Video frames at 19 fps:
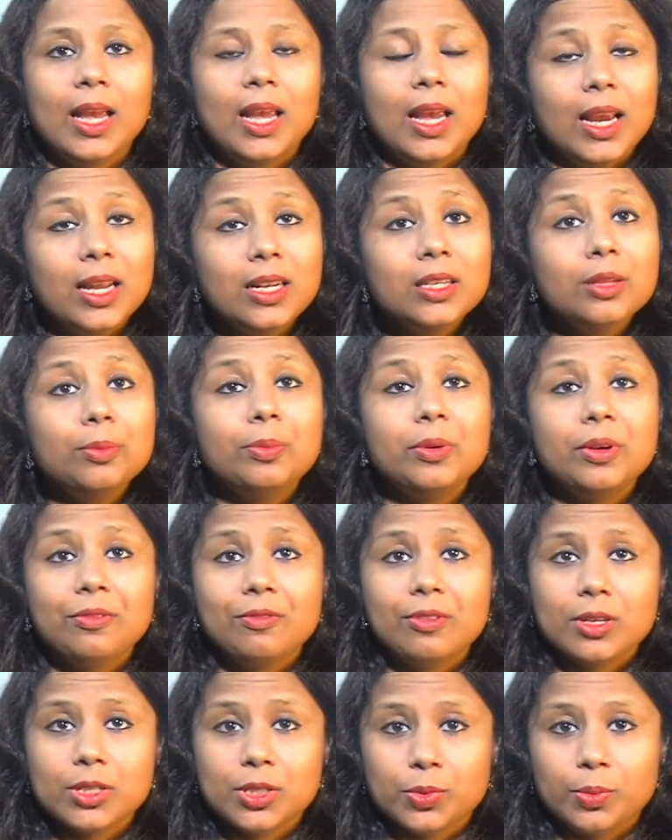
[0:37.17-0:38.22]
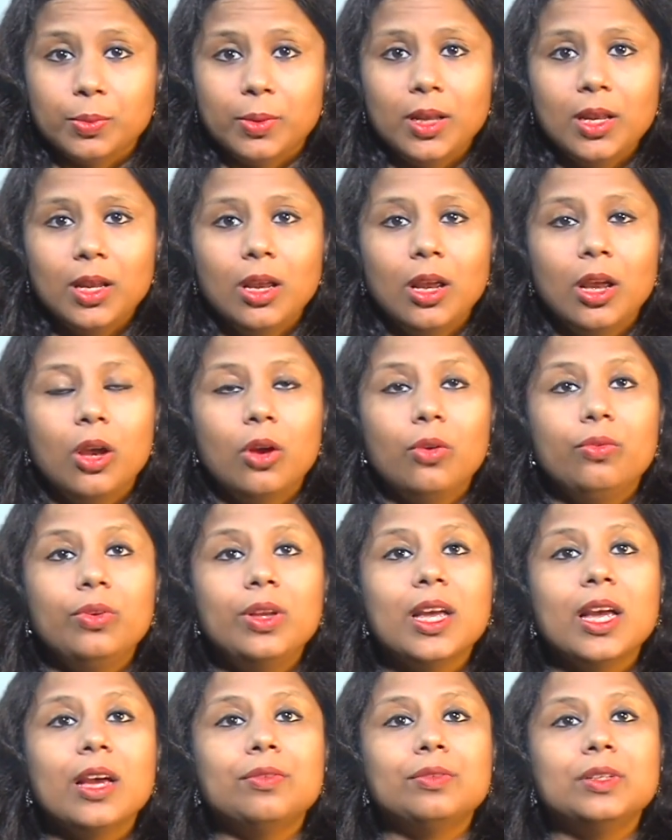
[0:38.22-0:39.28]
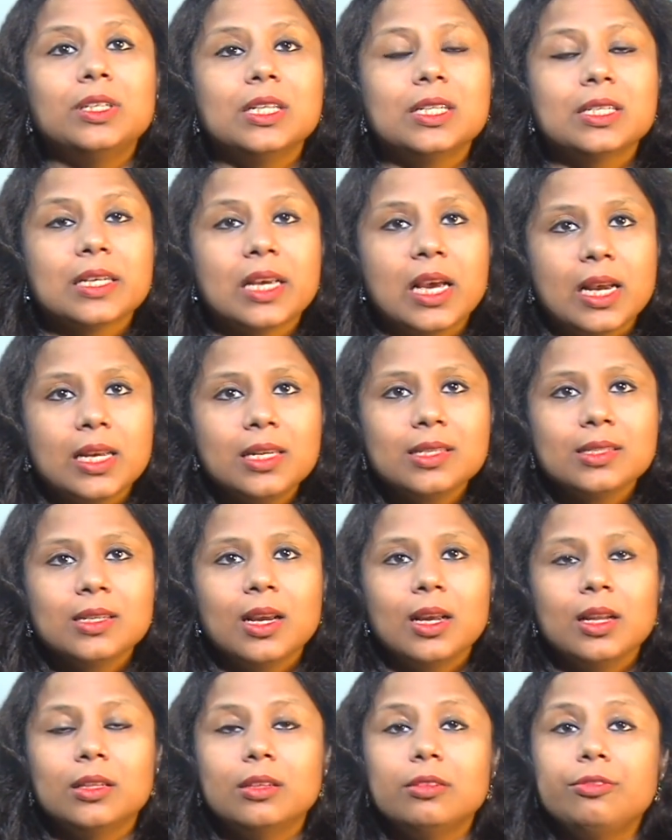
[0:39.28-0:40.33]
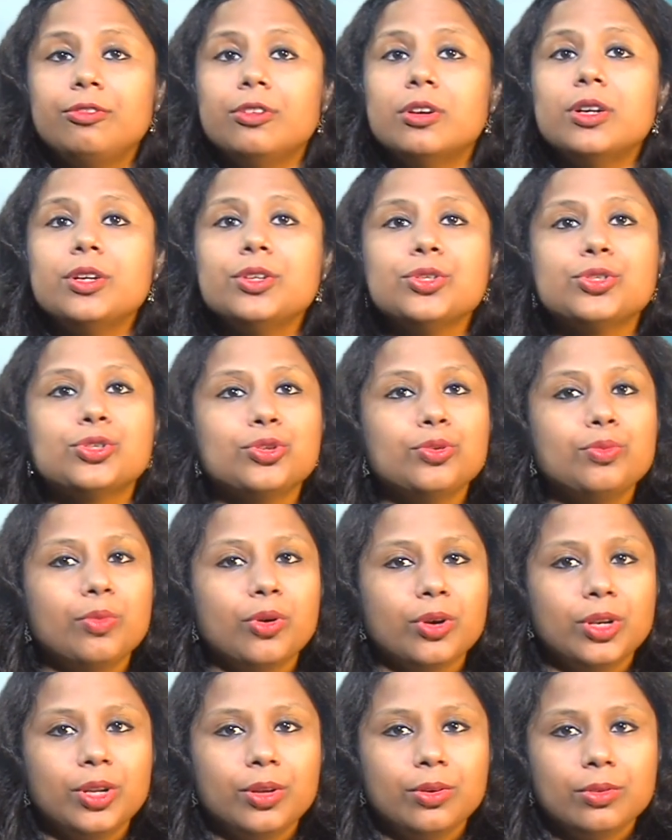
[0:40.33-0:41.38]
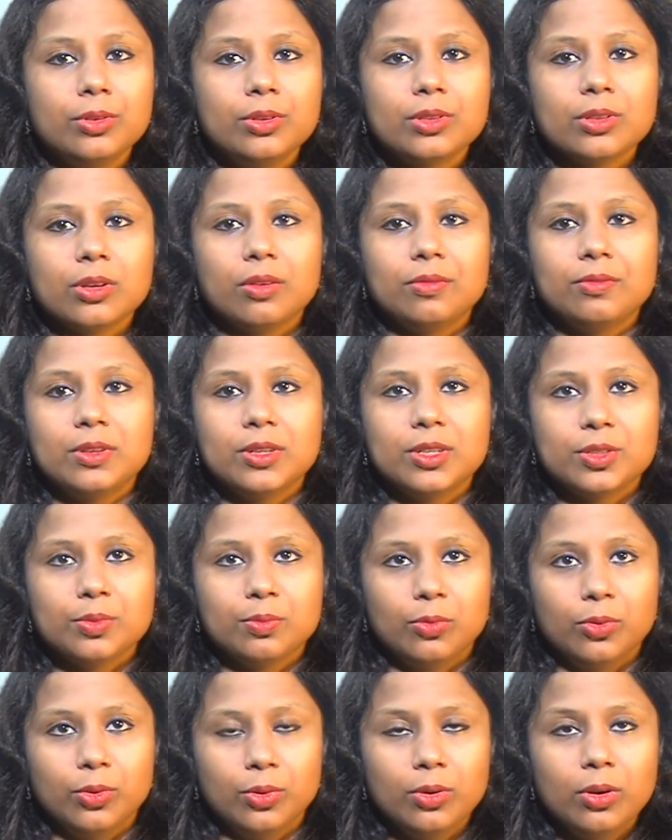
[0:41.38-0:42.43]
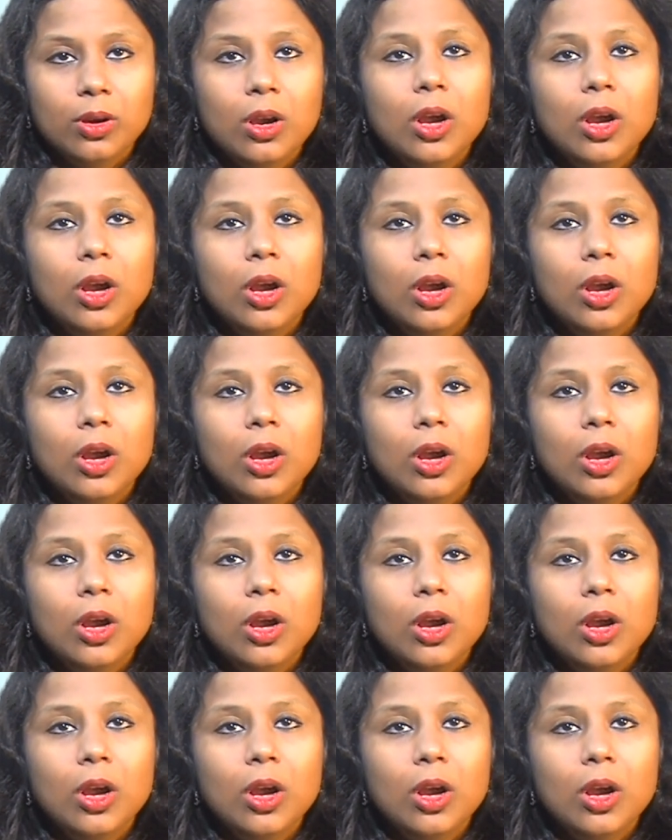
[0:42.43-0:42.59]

In the previous week, we have discussed the first two modules of this MOOC,